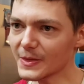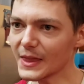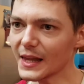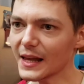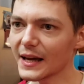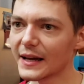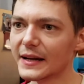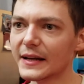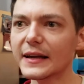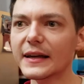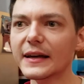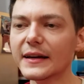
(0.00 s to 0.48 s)

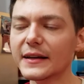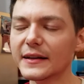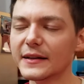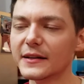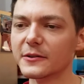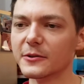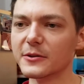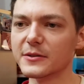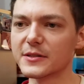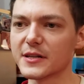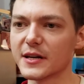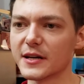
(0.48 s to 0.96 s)
And again, it
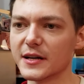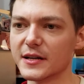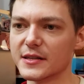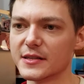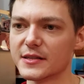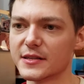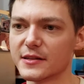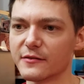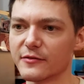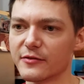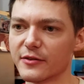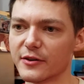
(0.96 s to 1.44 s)
was
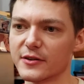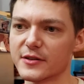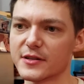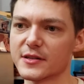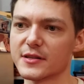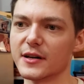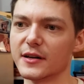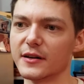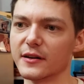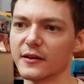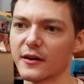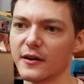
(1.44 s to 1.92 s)
because of her
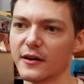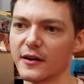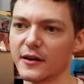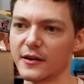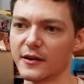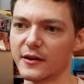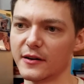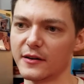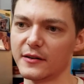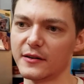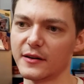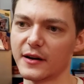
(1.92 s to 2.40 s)
son
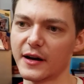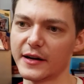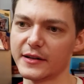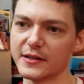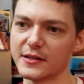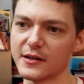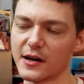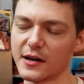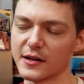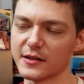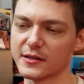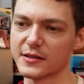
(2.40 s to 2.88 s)
Connor. I
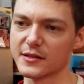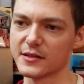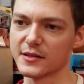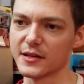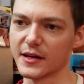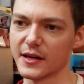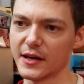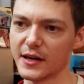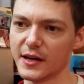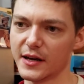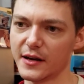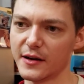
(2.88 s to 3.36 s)
talked to
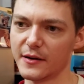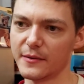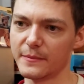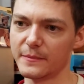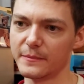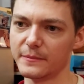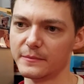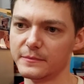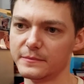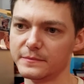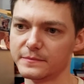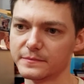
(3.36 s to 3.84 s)

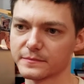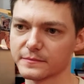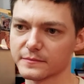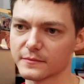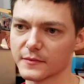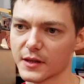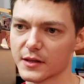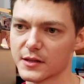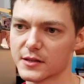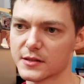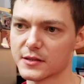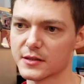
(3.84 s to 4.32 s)
him
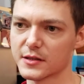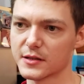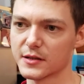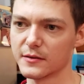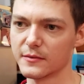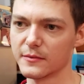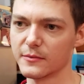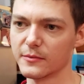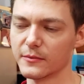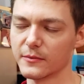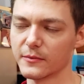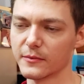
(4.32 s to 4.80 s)

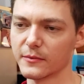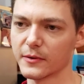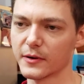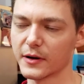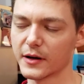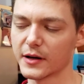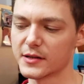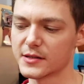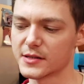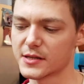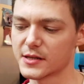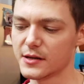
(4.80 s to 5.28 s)

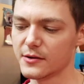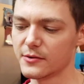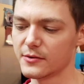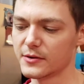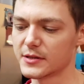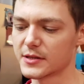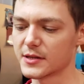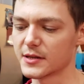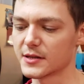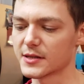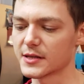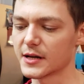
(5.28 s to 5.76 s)
because he
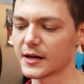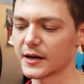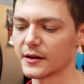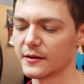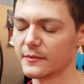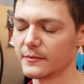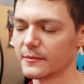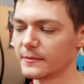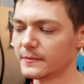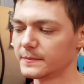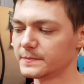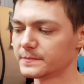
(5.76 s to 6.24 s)
was the second
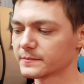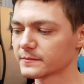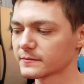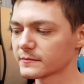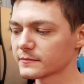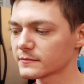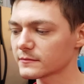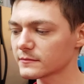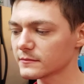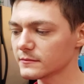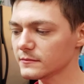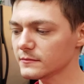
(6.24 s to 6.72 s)

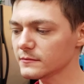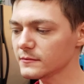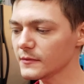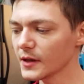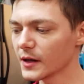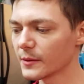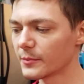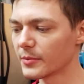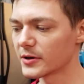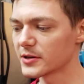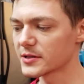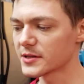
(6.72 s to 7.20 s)

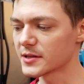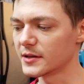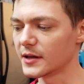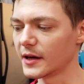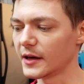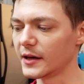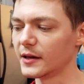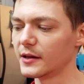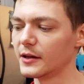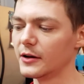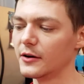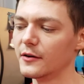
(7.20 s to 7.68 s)
person I
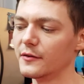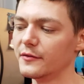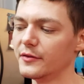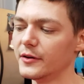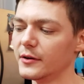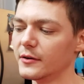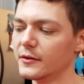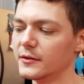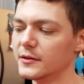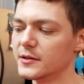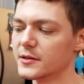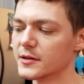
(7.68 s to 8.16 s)

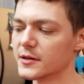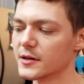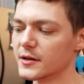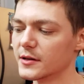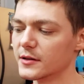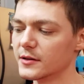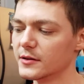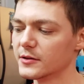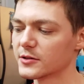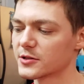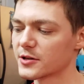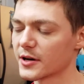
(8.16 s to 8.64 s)
interviewed to
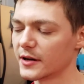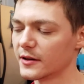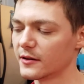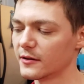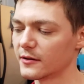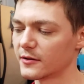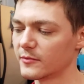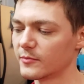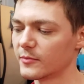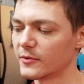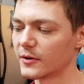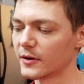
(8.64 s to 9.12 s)
try to
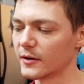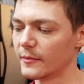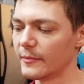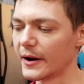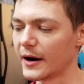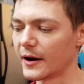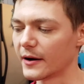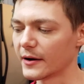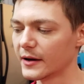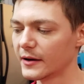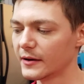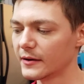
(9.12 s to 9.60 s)
learn more
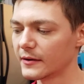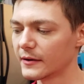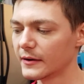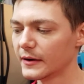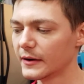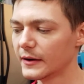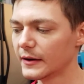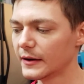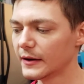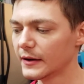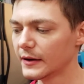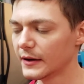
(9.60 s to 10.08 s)
about it.
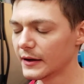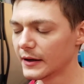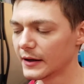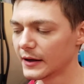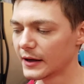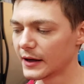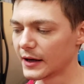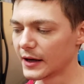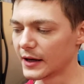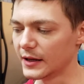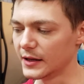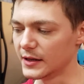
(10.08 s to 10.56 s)

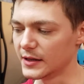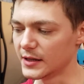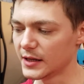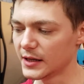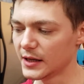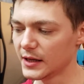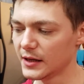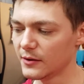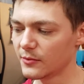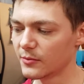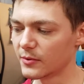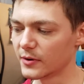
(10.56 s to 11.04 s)
And
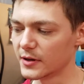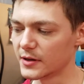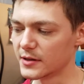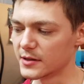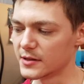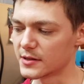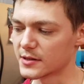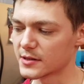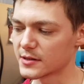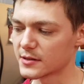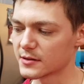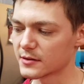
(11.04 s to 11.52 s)
he
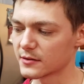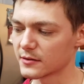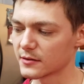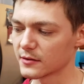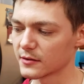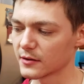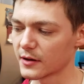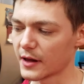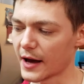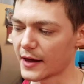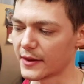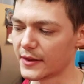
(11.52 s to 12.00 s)
was,
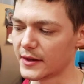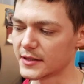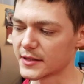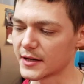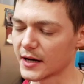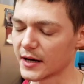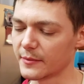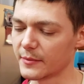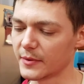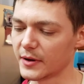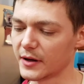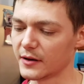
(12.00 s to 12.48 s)
at the
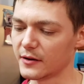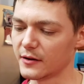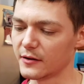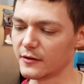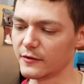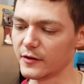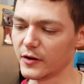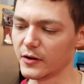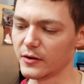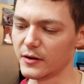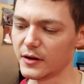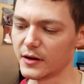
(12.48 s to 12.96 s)
time I
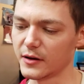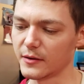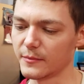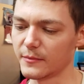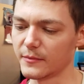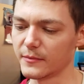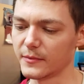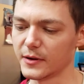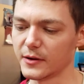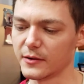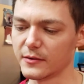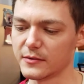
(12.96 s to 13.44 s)
interviewed
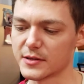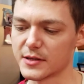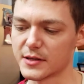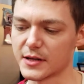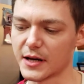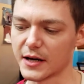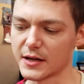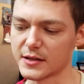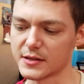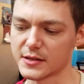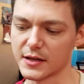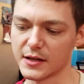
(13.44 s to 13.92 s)
him, he was a
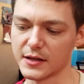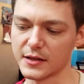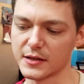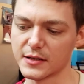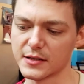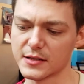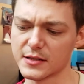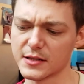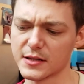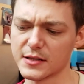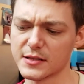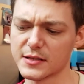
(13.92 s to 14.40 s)
data
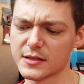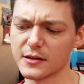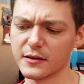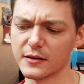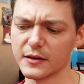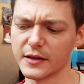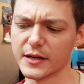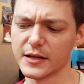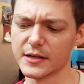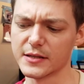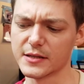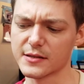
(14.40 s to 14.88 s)
scientist, and he still
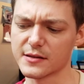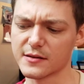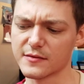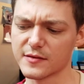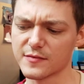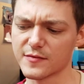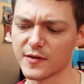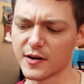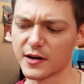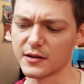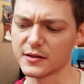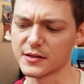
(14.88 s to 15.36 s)
is, as
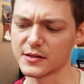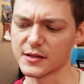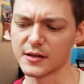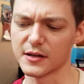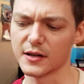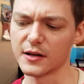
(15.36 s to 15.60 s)
far as I know.